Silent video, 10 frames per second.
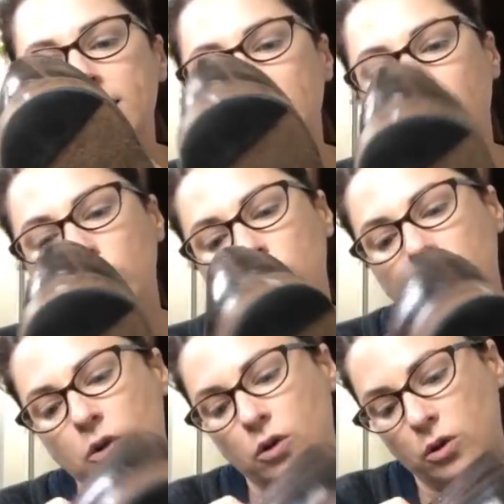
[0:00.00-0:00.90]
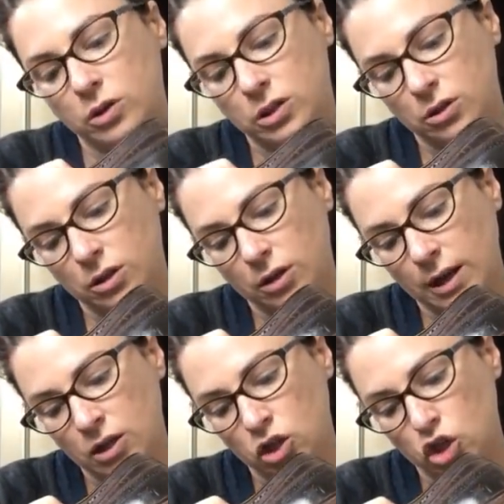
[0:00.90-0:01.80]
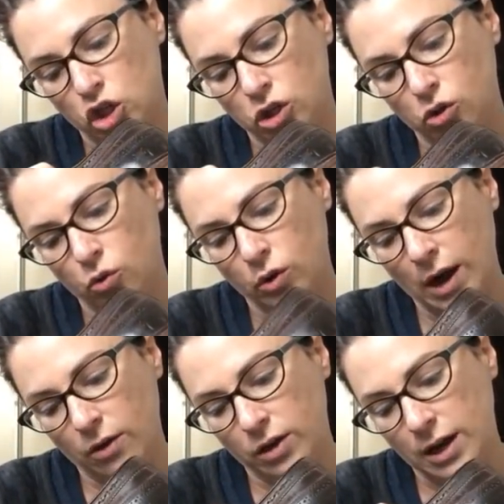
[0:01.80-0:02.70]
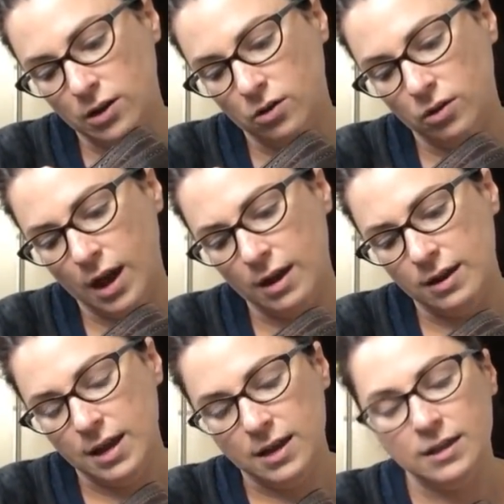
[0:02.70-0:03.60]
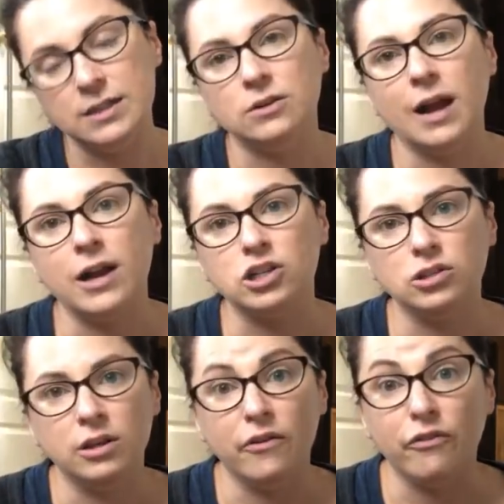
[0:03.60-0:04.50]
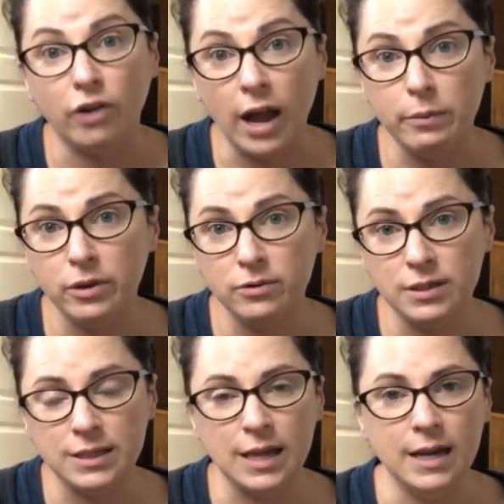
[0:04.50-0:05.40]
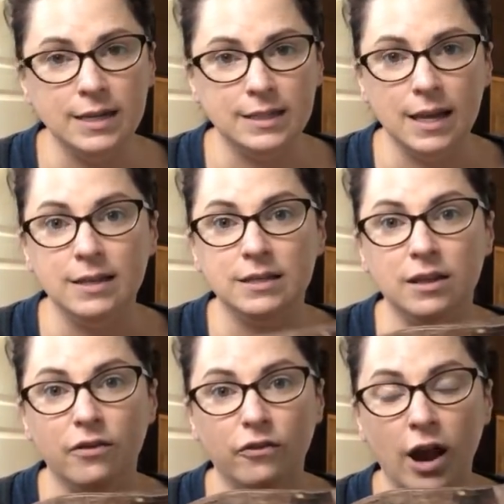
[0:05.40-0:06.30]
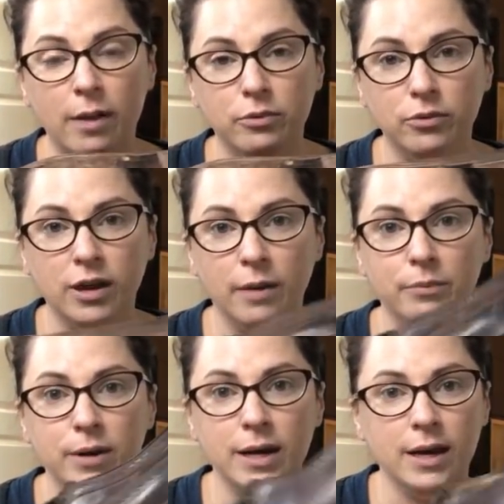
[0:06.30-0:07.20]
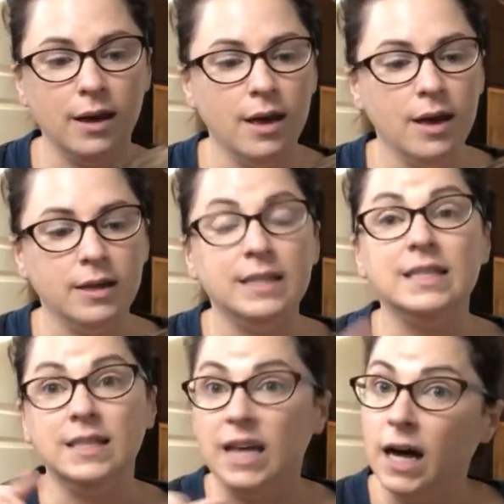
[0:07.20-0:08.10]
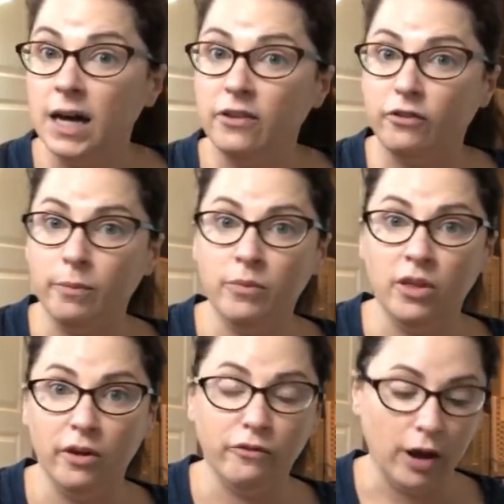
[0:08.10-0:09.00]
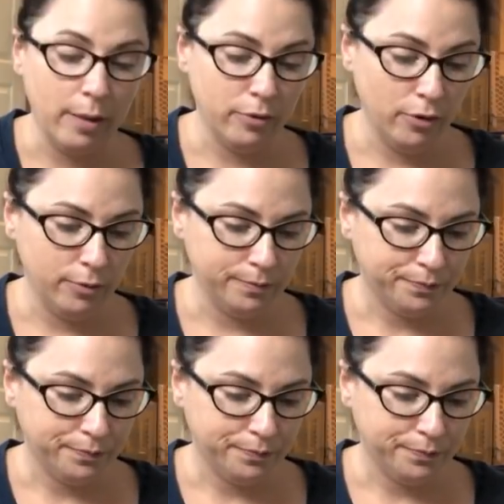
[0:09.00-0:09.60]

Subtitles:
if you look closer in the shoe, now that I know that, these are actually Fry boots, and it says the Fry Boot Company. It's the from the Fry Boot.